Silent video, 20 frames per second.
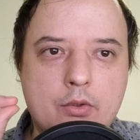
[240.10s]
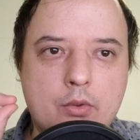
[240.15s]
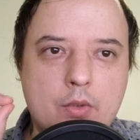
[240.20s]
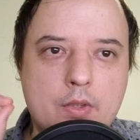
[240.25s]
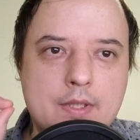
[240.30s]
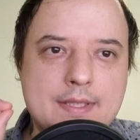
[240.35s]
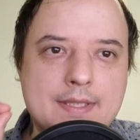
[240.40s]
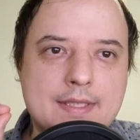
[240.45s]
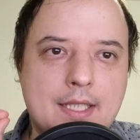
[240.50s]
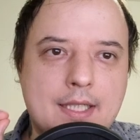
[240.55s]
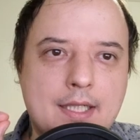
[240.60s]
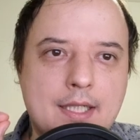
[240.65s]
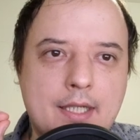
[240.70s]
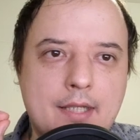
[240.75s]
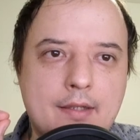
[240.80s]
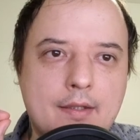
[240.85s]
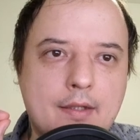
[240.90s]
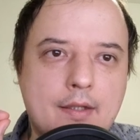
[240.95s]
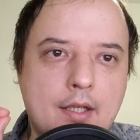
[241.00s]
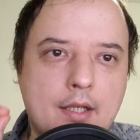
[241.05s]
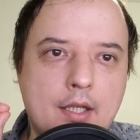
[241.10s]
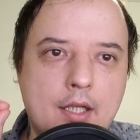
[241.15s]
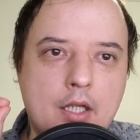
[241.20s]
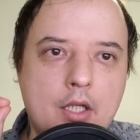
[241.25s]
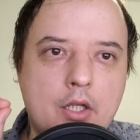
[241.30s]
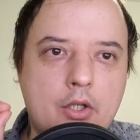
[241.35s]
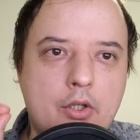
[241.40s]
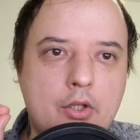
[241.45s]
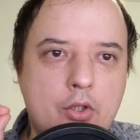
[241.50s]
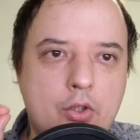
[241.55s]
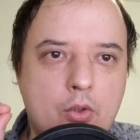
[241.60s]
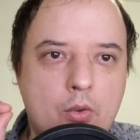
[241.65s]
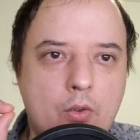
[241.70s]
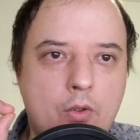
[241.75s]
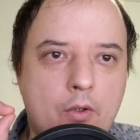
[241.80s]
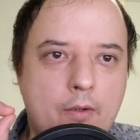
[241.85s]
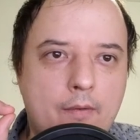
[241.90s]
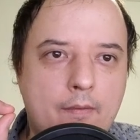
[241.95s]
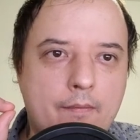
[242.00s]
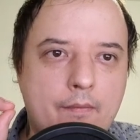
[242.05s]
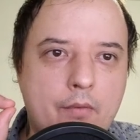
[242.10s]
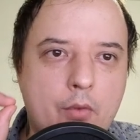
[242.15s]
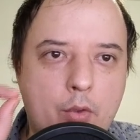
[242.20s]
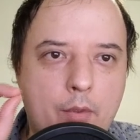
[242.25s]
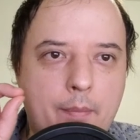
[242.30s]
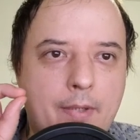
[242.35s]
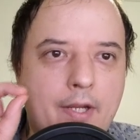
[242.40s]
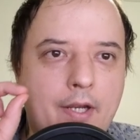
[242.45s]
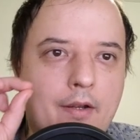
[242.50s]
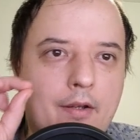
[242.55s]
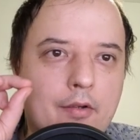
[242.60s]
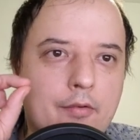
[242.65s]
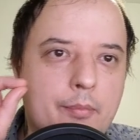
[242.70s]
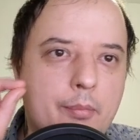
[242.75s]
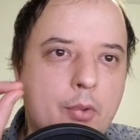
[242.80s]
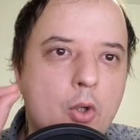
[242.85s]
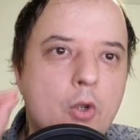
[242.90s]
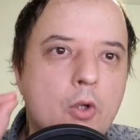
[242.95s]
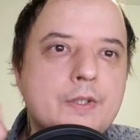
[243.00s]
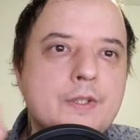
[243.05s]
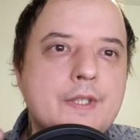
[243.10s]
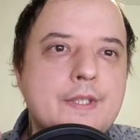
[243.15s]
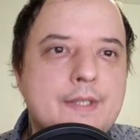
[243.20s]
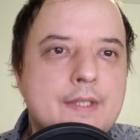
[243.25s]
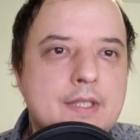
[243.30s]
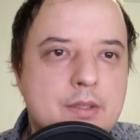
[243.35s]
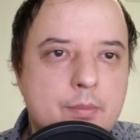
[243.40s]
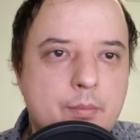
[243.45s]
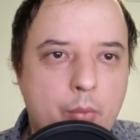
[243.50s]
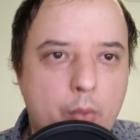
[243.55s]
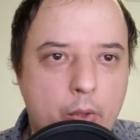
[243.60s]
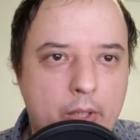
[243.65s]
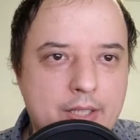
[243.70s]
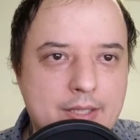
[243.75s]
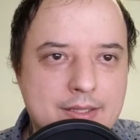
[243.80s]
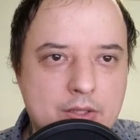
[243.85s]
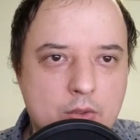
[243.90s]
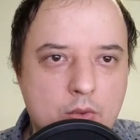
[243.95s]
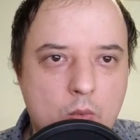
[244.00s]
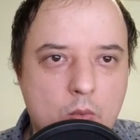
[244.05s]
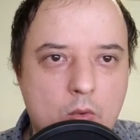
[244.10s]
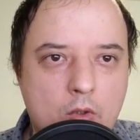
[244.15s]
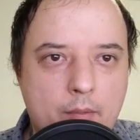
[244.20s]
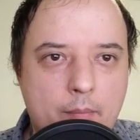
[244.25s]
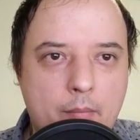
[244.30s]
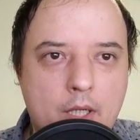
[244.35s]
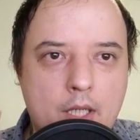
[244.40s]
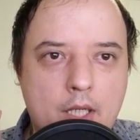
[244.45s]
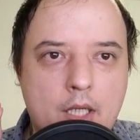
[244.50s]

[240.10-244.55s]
to design your repetitive processes brainstorm.